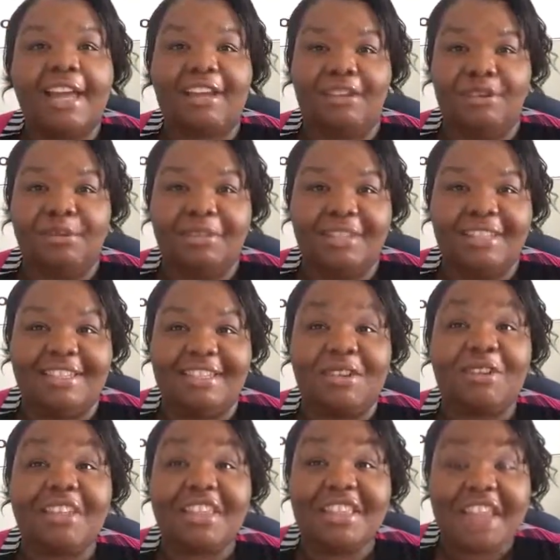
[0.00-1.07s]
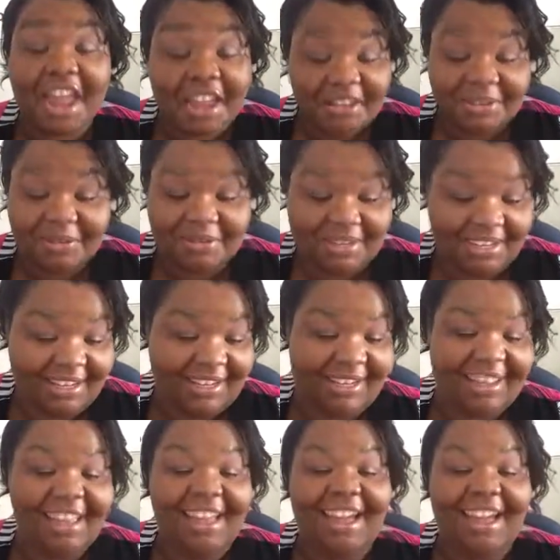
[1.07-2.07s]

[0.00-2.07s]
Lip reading: I can do this. So the next week,